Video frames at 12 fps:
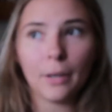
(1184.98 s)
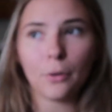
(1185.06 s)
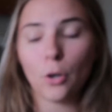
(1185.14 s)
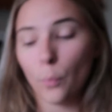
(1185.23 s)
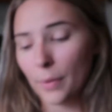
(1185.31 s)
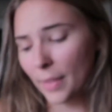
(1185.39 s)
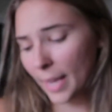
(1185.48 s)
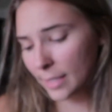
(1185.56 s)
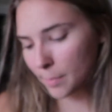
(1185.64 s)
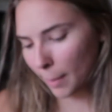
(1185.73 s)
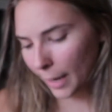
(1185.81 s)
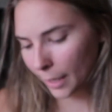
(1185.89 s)
don't know when they
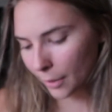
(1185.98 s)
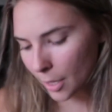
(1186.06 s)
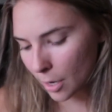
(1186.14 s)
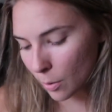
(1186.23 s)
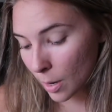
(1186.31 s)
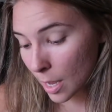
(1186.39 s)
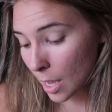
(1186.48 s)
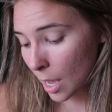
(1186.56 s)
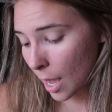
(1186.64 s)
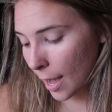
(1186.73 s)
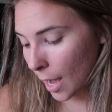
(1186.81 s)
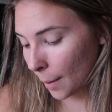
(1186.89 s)
expire though.
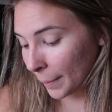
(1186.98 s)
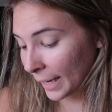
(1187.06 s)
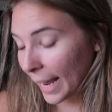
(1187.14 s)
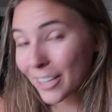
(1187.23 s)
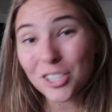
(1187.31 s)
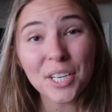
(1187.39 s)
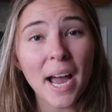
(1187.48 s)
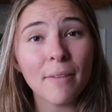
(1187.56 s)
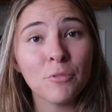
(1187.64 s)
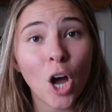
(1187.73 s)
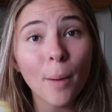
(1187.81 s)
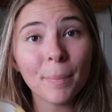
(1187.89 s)
And I actually have
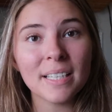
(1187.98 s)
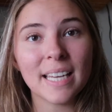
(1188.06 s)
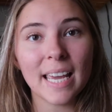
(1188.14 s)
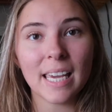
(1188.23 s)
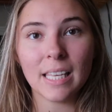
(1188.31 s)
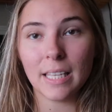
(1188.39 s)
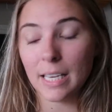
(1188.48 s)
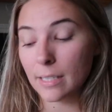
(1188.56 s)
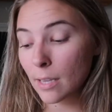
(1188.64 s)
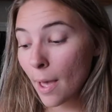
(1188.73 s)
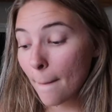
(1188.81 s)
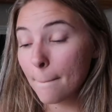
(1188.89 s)
not been taking
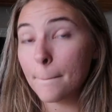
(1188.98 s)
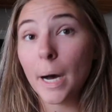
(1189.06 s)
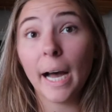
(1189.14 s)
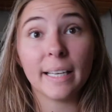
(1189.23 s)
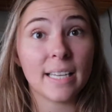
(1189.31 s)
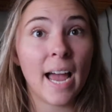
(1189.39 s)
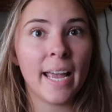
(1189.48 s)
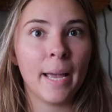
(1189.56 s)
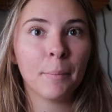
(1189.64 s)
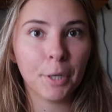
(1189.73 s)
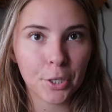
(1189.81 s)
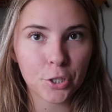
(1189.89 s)
these, but I
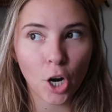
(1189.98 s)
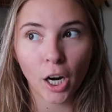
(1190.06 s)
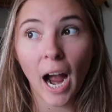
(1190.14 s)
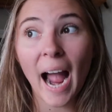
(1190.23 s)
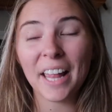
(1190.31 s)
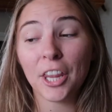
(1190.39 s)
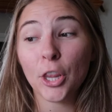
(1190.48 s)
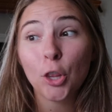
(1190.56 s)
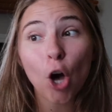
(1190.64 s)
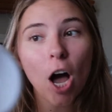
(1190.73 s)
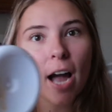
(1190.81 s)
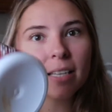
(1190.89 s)
am going to start. I
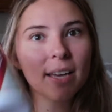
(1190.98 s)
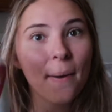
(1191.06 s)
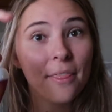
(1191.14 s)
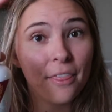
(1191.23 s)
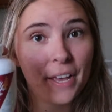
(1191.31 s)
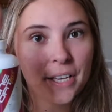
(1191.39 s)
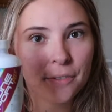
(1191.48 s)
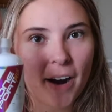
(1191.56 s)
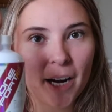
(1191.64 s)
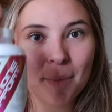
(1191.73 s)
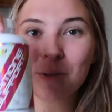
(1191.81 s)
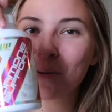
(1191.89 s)
thought these
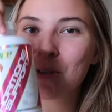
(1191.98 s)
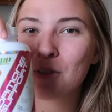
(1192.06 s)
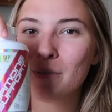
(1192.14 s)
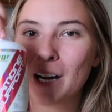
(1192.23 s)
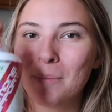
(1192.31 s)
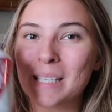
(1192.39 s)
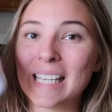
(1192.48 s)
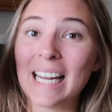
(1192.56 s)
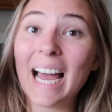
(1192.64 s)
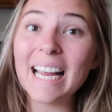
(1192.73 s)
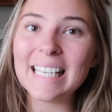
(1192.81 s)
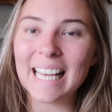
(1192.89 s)
vitamins, which is the vitamins that
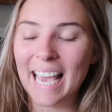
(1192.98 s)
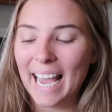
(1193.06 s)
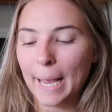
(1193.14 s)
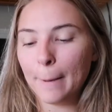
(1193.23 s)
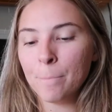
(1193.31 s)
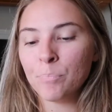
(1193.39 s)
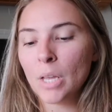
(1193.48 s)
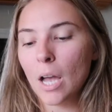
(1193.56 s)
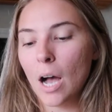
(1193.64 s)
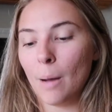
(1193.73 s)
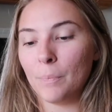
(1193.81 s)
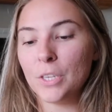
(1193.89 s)
I take,
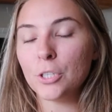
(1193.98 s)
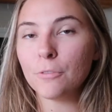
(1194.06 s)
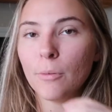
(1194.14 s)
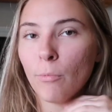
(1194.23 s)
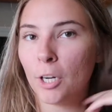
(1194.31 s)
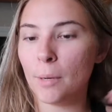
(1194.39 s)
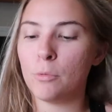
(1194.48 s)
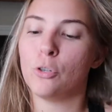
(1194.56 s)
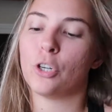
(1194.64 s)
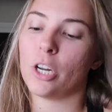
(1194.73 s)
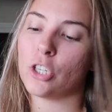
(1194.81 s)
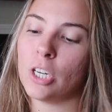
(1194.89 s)
these are from 1UP
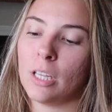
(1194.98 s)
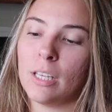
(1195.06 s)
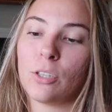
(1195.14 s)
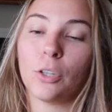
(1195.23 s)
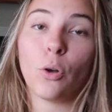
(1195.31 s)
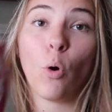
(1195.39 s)
Nutrition, and these are the